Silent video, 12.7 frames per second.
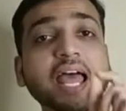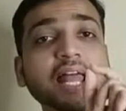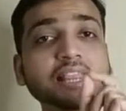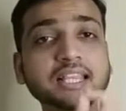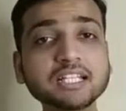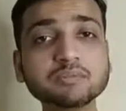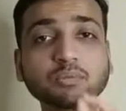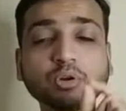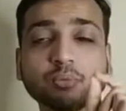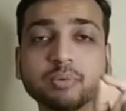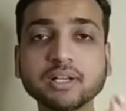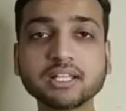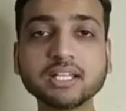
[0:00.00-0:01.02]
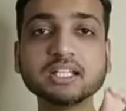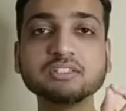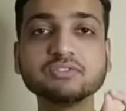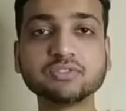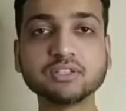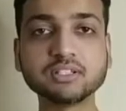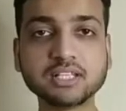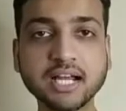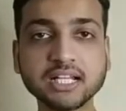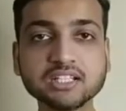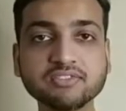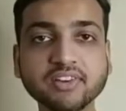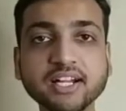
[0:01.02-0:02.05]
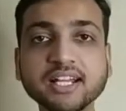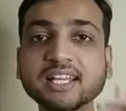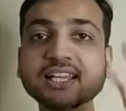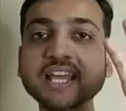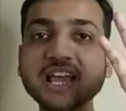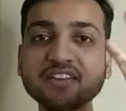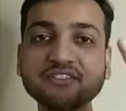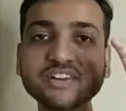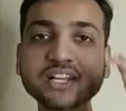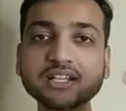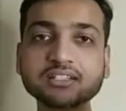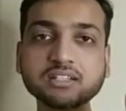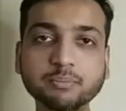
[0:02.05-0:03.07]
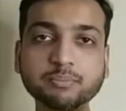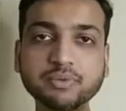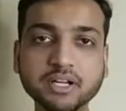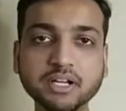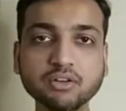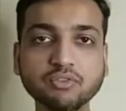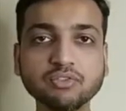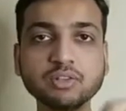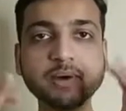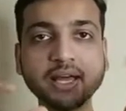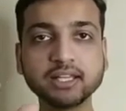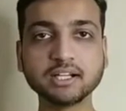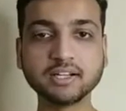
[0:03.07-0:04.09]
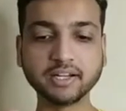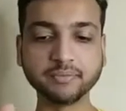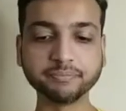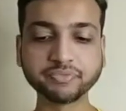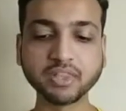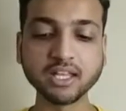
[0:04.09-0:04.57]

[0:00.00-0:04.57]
And this property is satisfied in every subtree of the binary tree.